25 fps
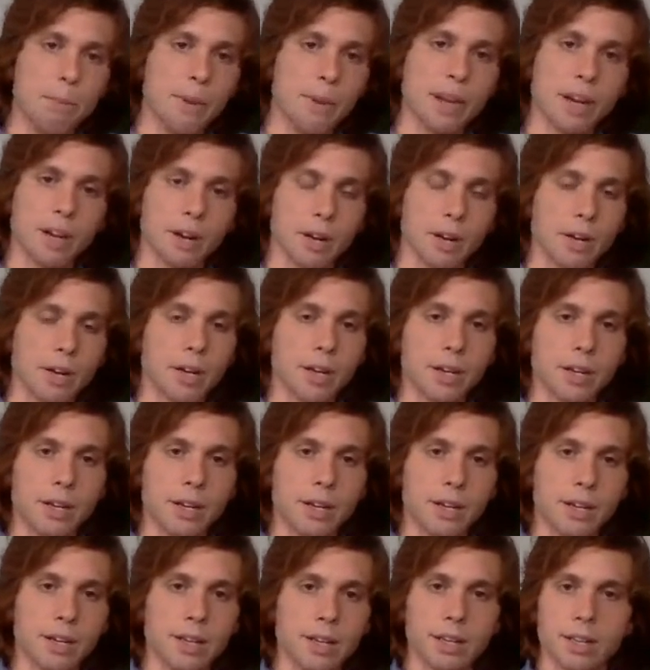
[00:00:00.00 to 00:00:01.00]
bigger.
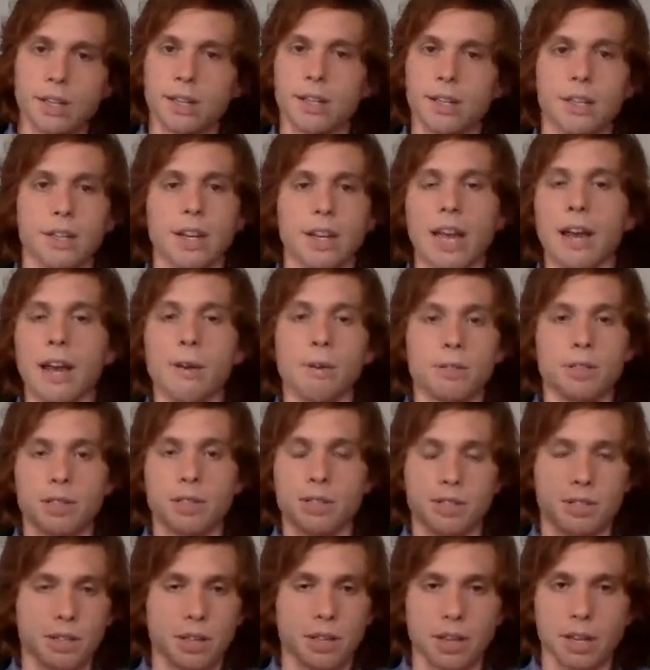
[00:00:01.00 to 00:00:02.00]
Now it's
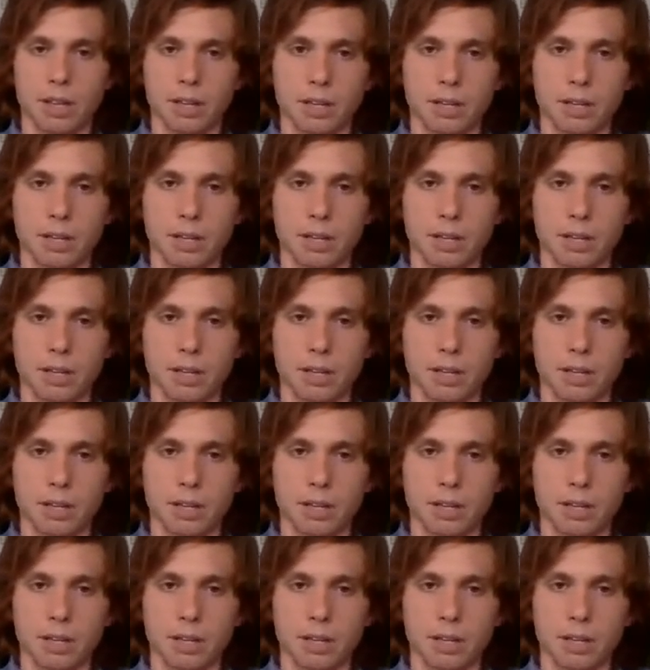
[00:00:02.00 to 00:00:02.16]
just like,